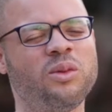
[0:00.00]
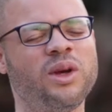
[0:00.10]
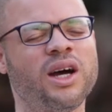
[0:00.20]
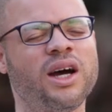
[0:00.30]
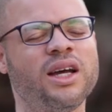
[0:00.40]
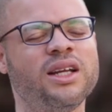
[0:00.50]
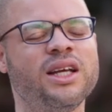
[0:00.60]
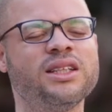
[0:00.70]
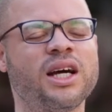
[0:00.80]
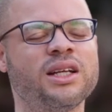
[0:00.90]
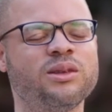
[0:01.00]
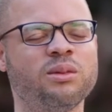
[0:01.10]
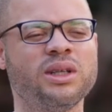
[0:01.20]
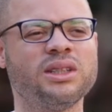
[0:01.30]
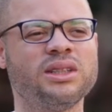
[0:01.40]
We are in East
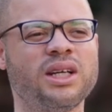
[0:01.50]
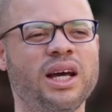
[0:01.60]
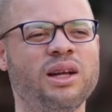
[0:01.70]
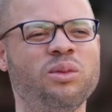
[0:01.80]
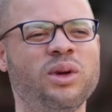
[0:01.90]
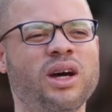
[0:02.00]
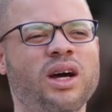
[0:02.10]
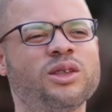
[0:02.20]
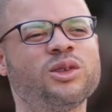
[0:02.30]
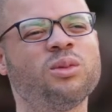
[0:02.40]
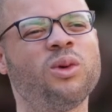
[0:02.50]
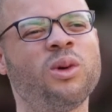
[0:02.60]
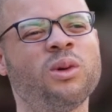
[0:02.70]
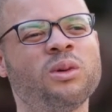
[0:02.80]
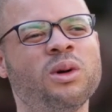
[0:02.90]
Cantonment and we are a
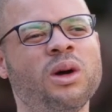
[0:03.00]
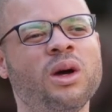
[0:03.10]
small